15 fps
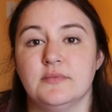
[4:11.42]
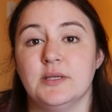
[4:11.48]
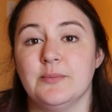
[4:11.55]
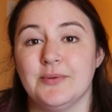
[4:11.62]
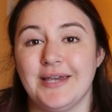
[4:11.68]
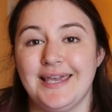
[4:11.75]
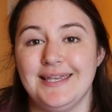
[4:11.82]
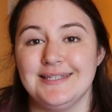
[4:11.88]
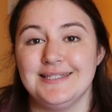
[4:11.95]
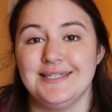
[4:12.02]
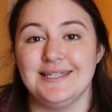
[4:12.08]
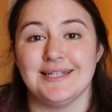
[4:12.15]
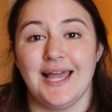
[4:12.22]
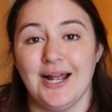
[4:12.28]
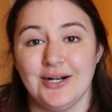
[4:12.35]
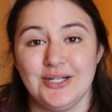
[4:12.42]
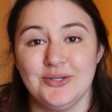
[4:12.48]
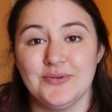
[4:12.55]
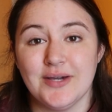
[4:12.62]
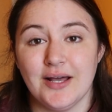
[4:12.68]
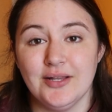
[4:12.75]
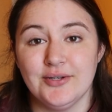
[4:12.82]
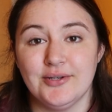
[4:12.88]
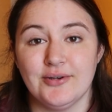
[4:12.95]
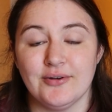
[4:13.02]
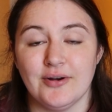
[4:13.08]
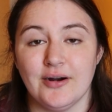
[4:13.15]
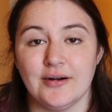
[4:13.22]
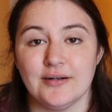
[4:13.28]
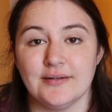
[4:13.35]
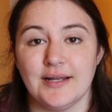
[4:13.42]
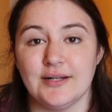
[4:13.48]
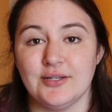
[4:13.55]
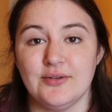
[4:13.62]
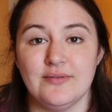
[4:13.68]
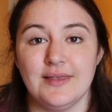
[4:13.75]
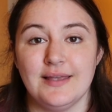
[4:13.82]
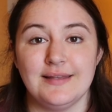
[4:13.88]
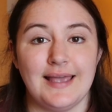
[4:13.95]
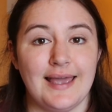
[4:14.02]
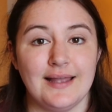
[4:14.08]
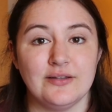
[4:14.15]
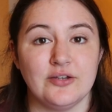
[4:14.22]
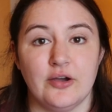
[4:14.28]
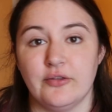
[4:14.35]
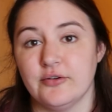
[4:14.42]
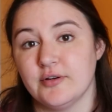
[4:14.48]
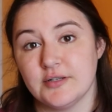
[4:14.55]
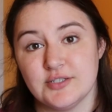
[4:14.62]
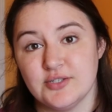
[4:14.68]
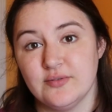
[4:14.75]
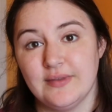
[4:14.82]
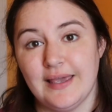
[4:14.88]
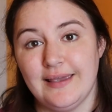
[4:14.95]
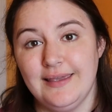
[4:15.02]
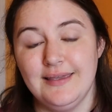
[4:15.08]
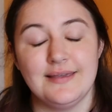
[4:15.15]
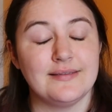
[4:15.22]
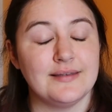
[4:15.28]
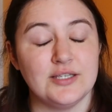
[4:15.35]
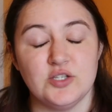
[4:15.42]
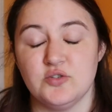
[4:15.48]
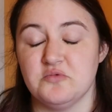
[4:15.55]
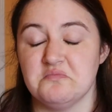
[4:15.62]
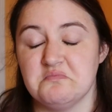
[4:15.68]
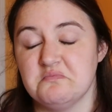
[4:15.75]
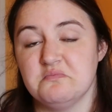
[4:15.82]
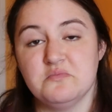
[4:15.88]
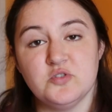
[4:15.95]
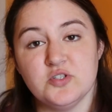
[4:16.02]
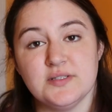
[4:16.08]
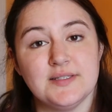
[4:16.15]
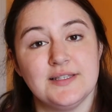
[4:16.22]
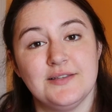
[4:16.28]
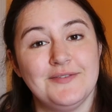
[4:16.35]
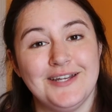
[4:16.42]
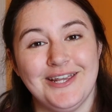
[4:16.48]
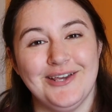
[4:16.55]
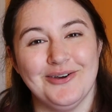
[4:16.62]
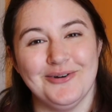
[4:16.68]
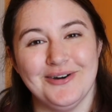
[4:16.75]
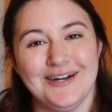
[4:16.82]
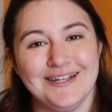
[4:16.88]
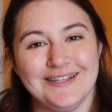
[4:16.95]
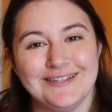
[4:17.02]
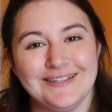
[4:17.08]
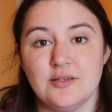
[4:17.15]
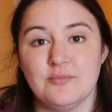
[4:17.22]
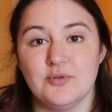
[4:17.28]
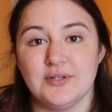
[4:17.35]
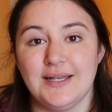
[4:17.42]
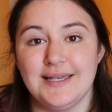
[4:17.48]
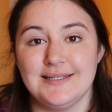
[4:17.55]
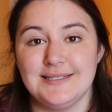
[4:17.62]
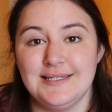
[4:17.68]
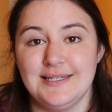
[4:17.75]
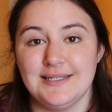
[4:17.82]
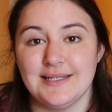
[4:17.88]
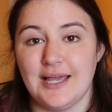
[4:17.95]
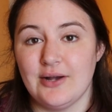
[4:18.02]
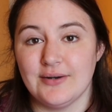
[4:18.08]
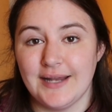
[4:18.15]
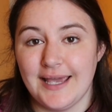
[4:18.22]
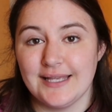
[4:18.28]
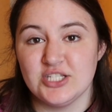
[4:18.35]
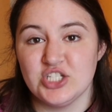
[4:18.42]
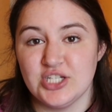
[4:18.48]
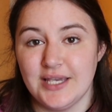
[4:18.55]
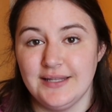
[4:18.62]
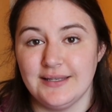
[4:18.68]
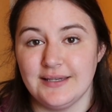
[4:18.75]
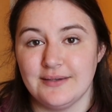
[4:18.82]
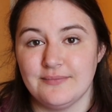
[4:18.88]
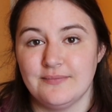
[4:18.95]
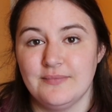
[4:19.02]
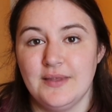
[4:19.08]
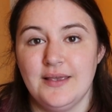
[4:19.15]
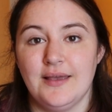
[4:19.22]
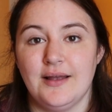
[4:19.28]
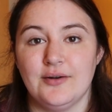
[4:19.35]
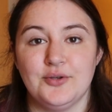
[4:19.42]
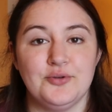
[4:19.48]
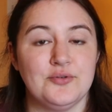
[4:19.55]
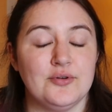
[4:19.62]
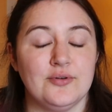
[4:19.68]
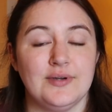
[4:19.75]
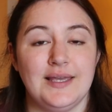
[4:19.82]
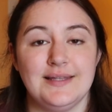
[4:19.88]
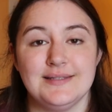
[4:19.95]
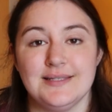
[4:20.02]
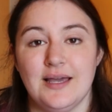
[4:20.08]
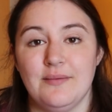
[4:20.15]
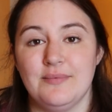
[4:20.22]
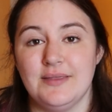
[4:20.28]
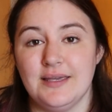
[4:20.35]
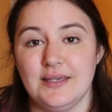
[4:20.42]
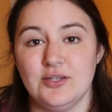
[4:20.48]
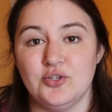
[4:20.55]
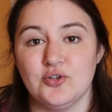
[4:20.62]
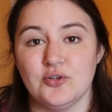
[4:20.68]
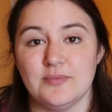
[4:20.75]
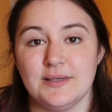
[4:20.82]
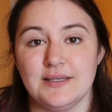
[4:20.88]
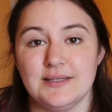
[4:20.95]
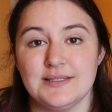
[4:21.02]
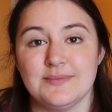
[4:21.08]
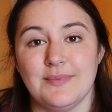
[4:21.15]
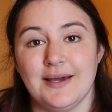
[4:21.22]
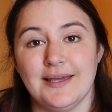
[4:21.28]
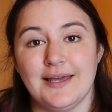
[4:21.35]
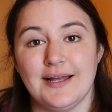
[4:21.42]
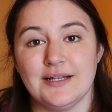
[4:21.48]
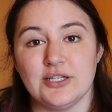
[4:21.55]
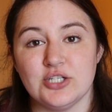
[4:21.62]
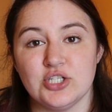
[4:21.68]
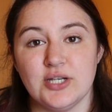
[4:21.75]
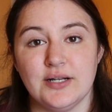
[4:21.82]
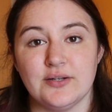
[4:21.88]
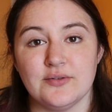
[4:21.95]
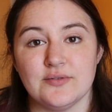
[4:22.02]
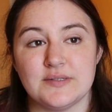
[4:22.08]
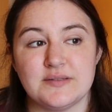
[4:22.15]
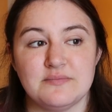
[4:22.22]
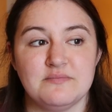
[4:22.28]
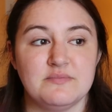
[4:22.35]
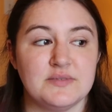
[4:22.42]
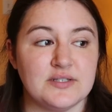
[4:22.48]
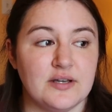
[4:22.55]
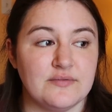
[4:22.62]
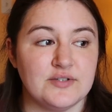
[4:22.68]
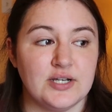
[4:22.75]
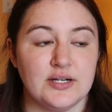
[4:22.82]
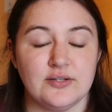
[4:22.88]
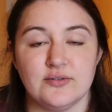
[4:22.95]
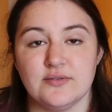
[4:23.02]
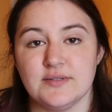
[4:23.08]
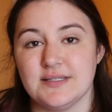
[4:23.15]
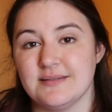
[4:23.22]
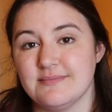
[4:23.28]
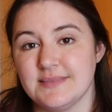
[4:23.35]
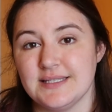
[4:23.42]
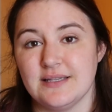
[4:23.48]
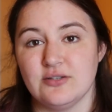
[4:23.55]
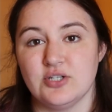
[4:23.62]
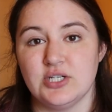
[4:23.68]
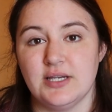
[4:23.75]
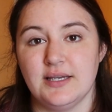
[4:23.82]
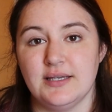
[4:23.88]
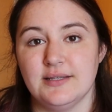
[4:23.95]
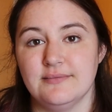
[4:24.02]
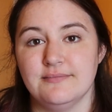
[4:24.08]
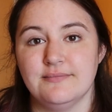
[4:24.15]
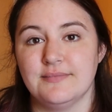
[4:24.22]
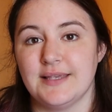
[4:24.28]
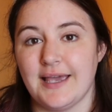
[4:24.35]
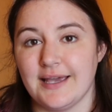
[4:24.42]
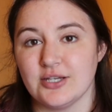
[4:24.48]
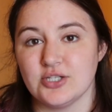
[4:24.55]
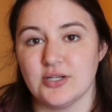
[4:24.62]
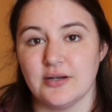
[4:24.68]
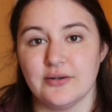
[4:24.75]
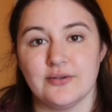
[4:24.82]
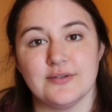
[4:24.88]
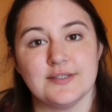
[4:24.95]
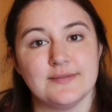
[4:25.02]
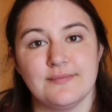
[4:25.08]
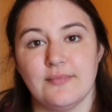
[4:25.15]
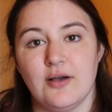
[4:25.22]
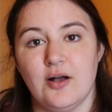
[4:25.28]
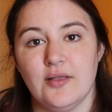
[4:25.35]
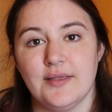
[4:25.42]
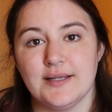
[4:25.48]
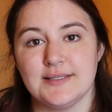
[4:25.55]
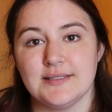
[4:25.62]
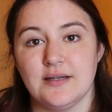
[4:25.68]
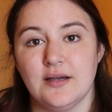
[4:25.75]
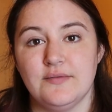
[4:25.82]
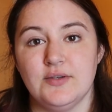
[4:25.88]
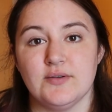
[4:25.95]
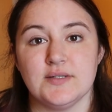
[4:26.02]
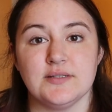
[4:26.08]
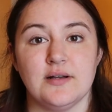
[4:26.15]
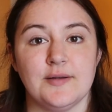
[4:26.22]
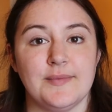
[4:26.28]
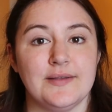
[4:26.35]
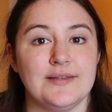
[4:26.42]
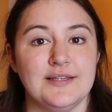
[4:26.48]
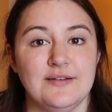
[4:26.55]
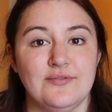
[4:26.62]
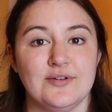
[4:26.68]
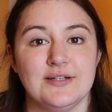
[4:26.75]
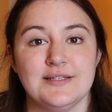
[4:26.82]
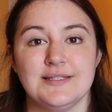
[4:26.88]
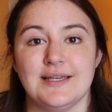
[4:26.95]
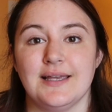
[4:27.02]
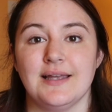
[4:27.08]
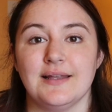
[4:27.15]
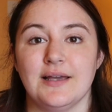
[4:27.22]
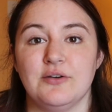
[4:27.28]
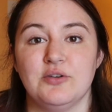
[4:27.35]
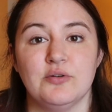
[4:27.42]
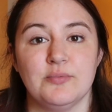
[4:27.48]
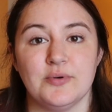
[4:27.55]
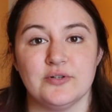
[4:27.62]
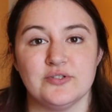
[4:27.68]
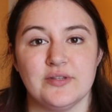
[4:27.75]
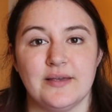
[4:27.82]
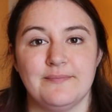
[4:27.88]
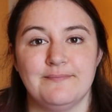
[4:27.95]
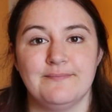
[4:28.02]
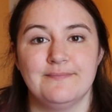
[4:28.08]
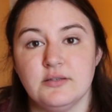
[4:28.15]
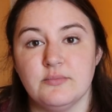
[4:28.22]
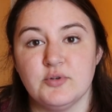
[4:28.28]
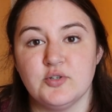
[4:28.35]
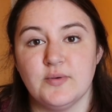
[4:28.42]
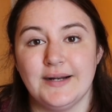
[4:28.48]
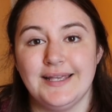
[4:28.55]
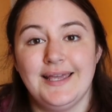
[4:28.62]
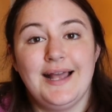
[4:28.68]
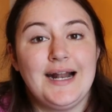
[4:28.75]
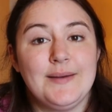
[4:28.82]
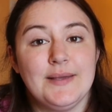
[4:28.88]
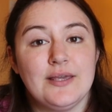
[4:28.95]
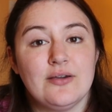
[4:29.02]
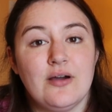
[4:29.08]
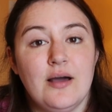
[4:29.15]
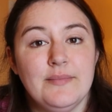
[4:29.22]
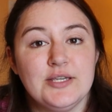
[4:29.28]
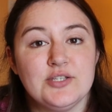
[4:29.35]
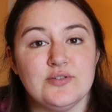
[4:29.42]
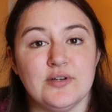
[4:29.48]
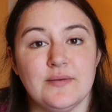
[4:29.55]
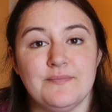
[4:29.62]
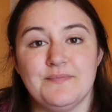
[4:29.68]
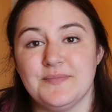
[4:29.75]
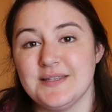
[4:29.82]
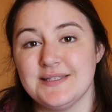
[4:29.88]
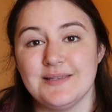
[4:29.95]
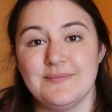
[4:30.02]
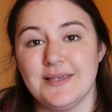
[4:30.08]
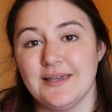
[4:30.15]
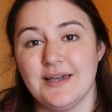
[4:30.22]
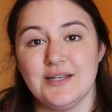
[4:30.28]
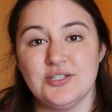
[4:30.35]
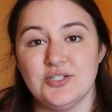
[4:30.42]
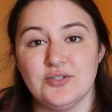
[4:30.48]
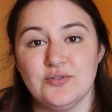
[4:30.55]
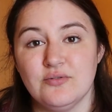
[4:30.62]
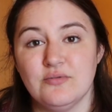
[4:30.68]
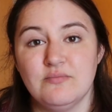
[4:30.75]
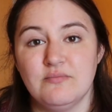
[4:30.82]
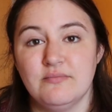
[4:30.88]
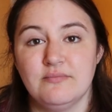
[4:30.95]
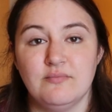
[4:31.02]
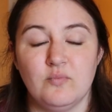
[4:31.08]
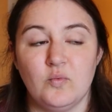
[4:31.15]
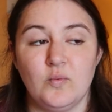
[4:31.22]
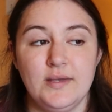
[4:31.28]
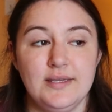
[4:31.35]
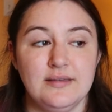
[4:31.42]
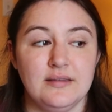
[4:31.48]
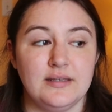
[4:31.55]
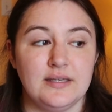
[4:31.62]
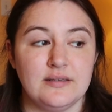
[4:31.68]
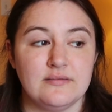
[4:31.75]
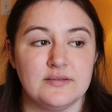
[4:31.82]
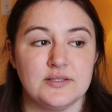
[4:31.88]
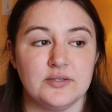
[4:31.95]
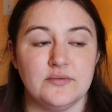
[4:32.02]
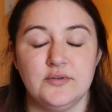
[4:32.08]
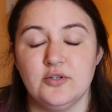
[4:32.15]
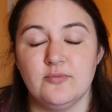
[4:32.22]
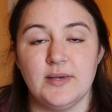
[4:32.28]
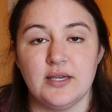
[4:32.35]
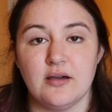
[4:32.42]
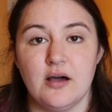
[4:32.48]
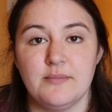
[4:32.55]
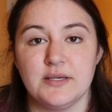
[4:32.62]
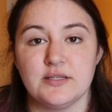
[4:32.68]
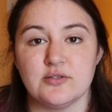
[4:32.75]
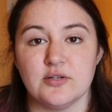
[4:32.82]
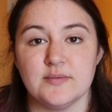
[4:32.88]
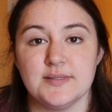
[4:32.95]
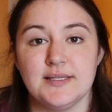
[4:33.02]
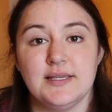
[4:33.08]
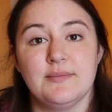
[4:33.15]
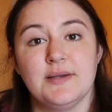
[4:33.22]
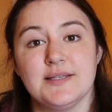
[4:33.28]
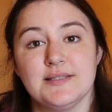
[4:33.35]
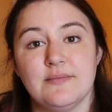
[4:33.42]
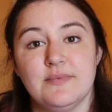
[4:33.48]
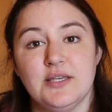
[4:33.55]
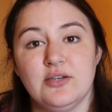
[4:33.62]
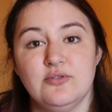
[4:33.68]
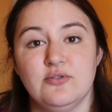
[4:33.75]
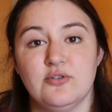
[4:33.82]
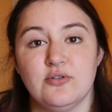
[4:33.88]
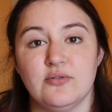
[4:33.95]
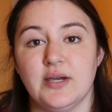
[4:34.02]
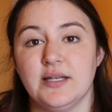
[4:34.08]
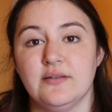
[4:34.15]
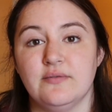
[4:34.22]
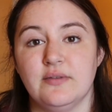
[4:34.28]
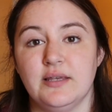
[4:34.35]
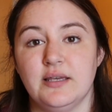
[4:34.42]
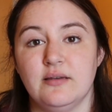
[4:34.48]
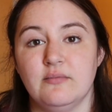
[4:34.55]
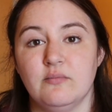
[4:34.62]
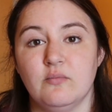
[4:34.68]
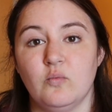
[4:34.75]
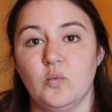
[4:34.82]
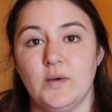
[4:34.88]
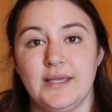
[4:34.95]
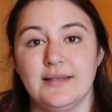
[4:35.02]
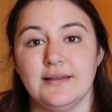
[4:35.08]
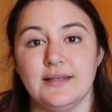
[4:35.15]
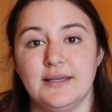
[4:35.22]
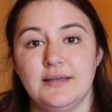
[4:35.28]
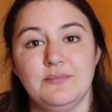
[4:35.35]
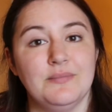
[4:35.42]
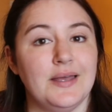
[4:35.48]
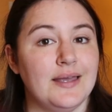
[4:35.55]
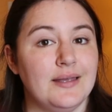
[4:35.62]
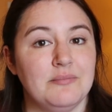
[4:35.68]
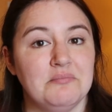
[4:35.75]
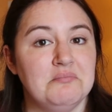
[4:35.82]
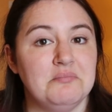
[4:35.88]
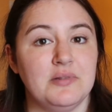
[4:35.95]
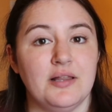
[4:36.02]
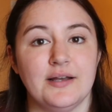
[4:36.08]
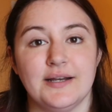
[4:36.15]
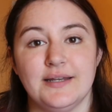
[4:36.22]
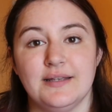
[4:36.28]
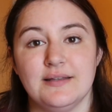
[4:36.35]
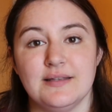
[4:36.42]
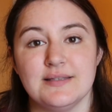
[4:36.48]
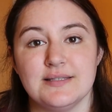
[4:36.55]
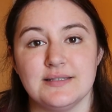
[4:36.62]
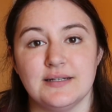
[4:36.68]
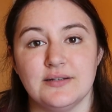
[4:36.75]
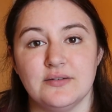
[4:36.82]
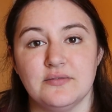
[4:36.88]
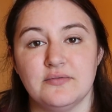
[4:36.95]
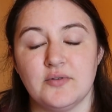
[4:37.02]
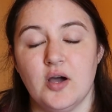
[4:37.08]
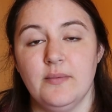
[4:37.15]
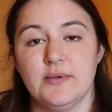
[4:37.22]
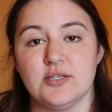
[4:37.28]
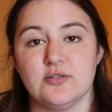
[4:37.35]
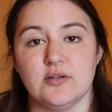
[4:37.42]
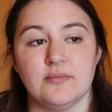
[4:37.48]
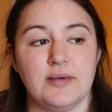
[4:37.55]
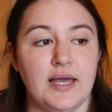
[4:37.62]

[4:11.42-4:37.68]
Number 18, how do you color your art? How do you then add color to that ink that you just did the video on? Number 19, how to add shading. How do you create depth in your piece by adding shadows? Soft shadows, cell shade, cast shadows, all that stuff. You can talk about the difference and how you approach them. Number 20, how to make a comic strip. That's something I do weekly. So if you don't make comic strips, think about something you do creatively weekly and plug it in instead of comic strip.